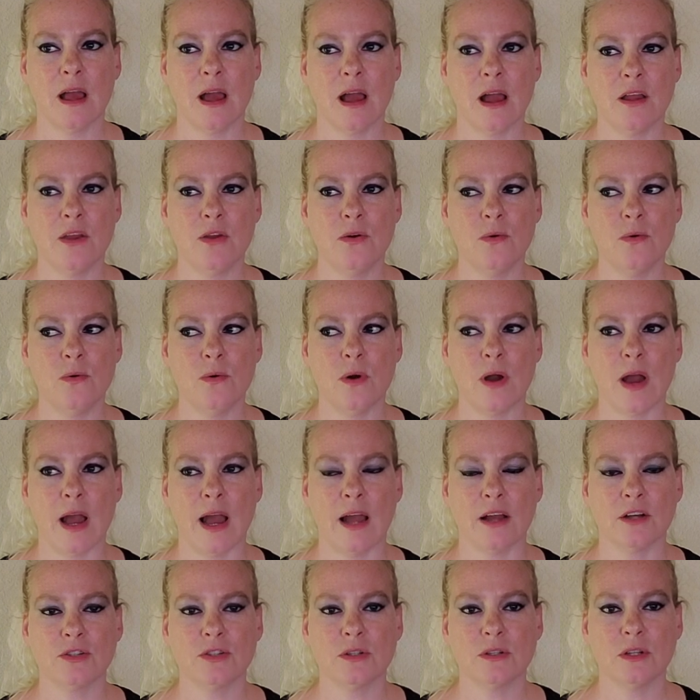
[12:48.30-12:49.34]
are you
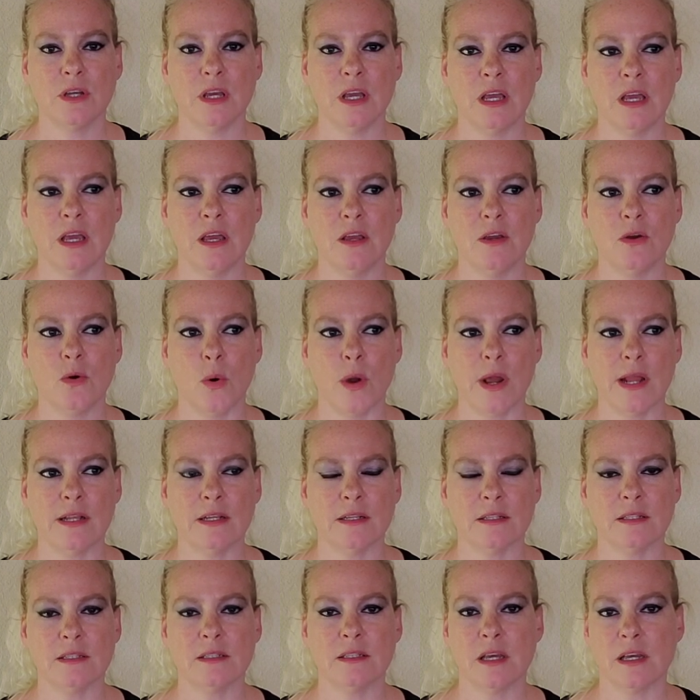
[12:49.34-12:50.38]
actually going
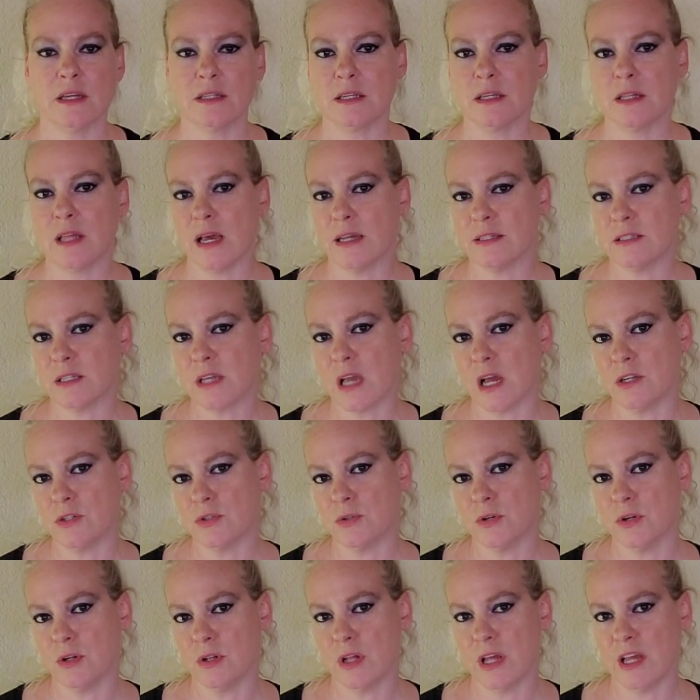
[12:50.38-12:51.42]
to stick to that
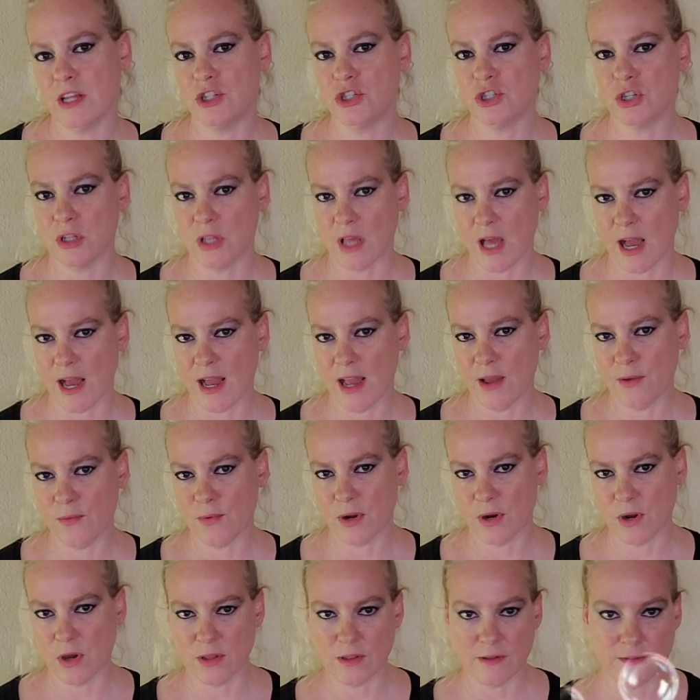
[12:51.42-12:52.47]
schedule in July
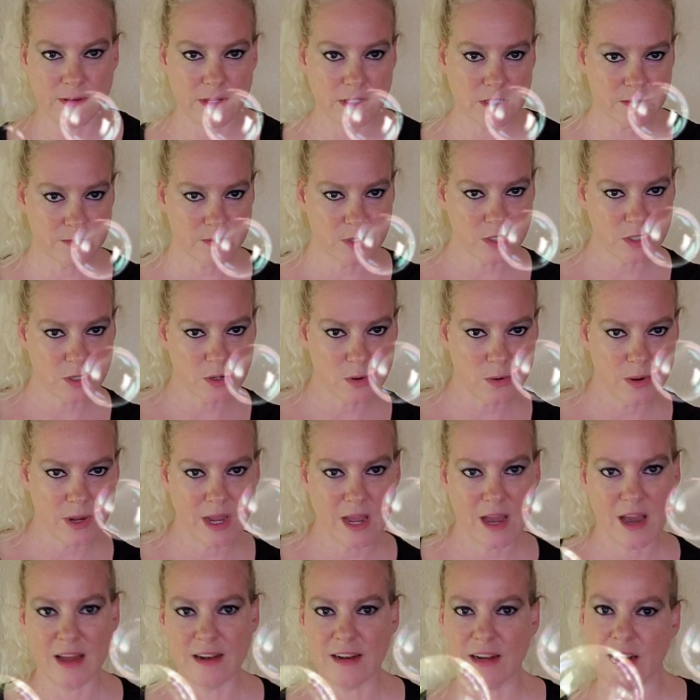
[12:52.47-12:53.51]
when all the festivals are going
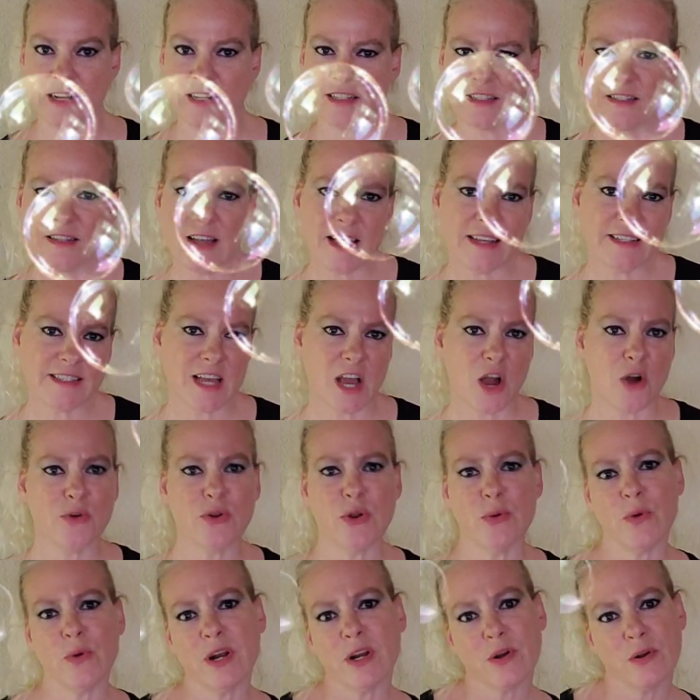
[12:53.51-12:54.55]
on and it's nice out and
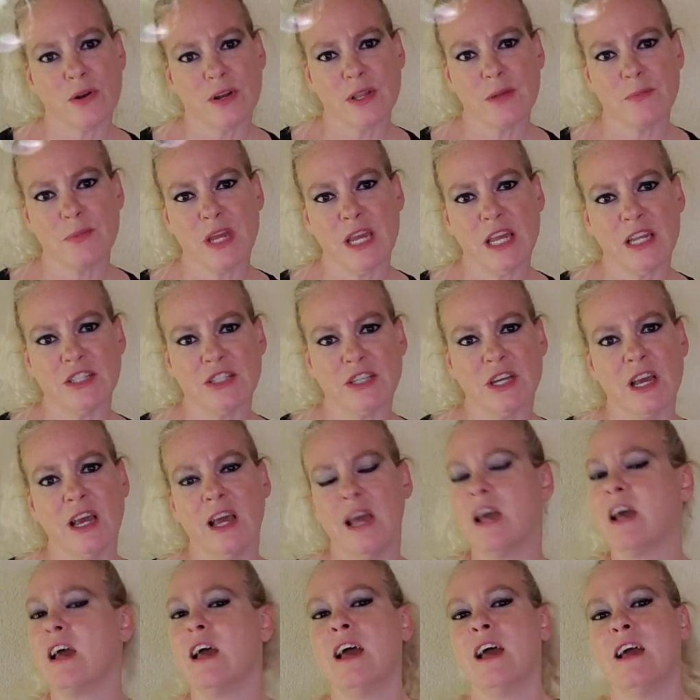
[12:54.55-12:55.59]
you want to go to the beach?
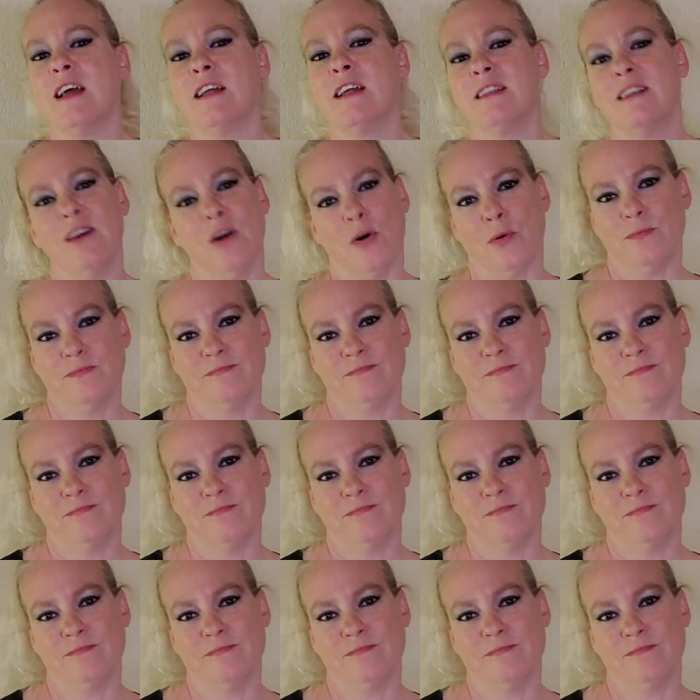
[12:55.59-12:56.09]
No,